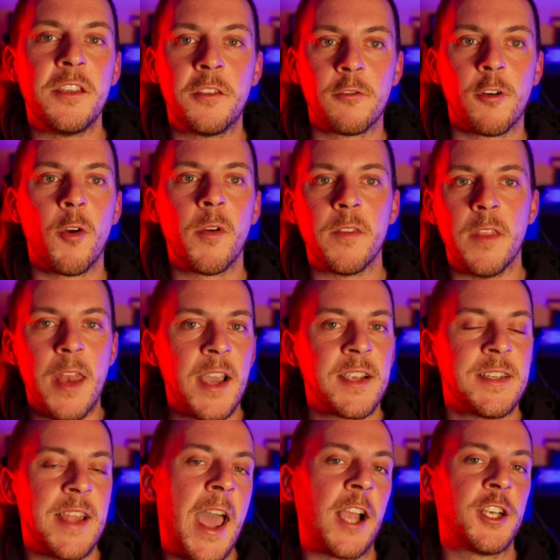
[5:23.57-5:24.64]
throwing the
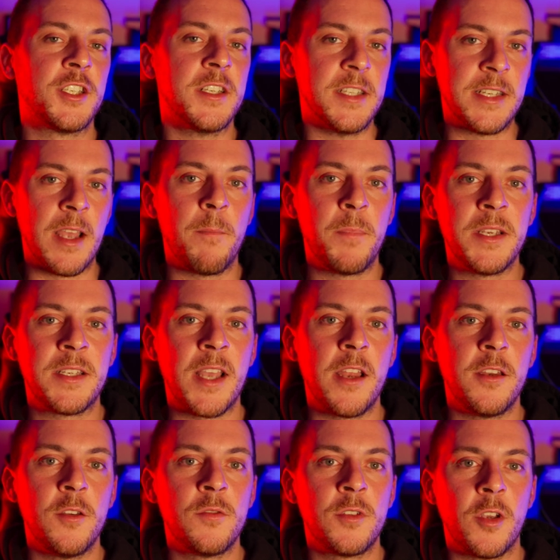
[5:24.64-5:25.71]
next action set piece at
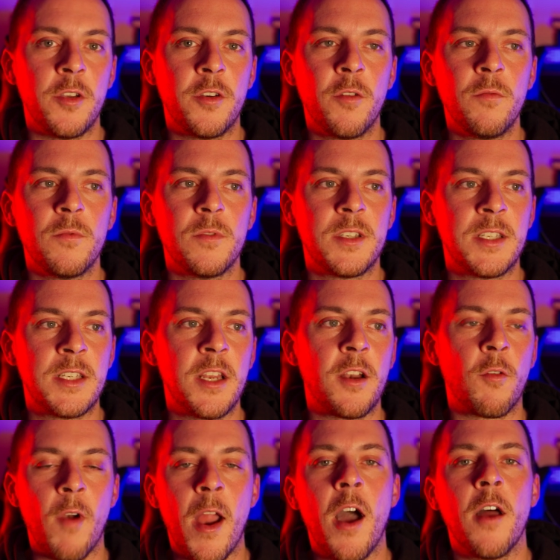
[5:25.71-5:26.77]
you, so you don't sit
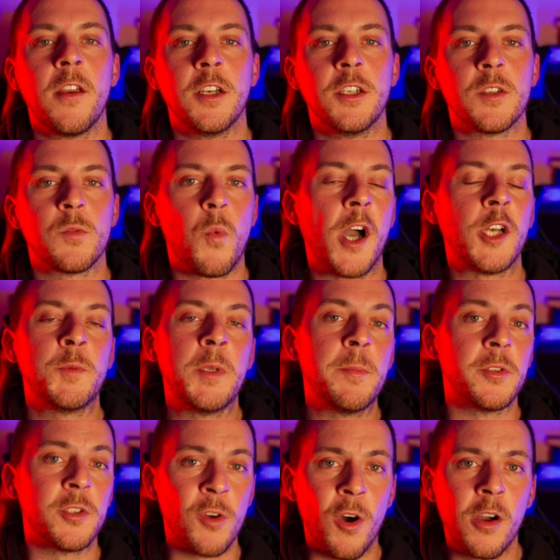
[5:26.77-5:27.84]
around and just watch
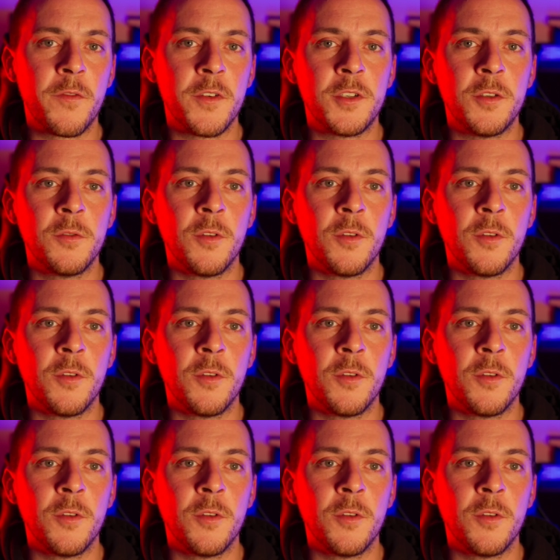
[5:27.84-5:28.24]
people talk for too